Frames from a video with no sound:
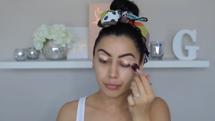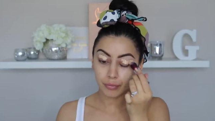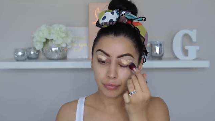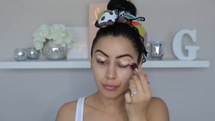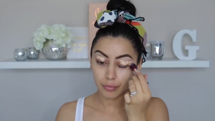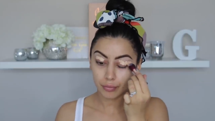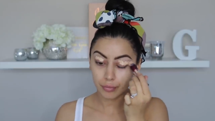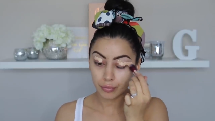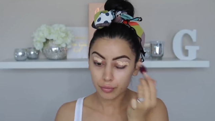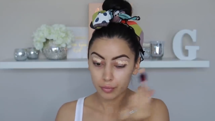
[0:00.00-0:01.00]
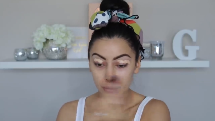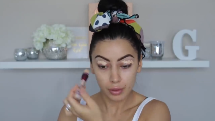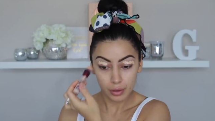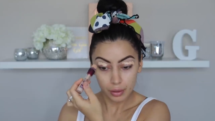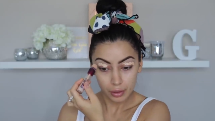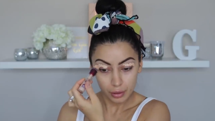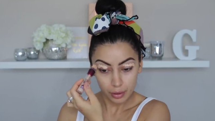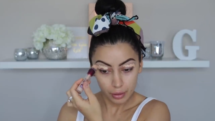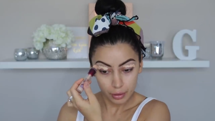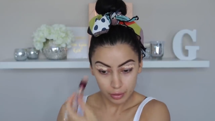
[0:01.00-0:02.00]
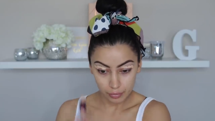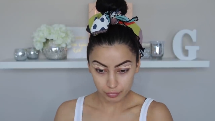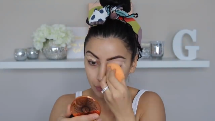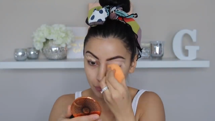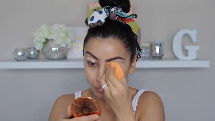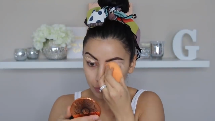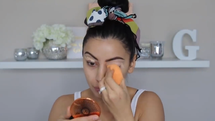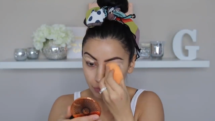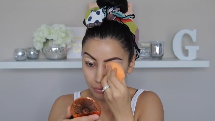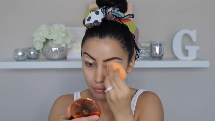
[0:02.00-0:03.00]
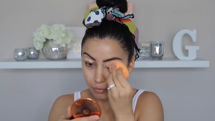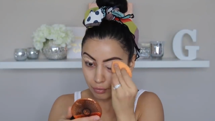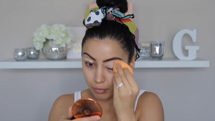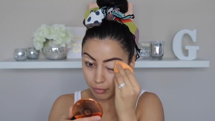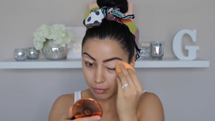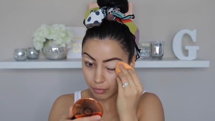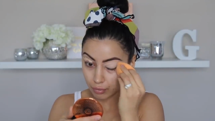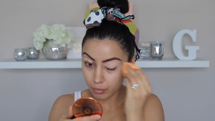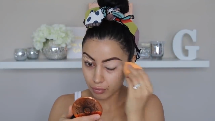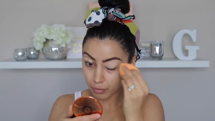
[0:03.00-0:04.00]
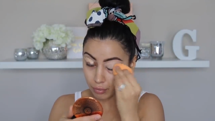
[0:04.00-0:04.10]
Nobody speaks.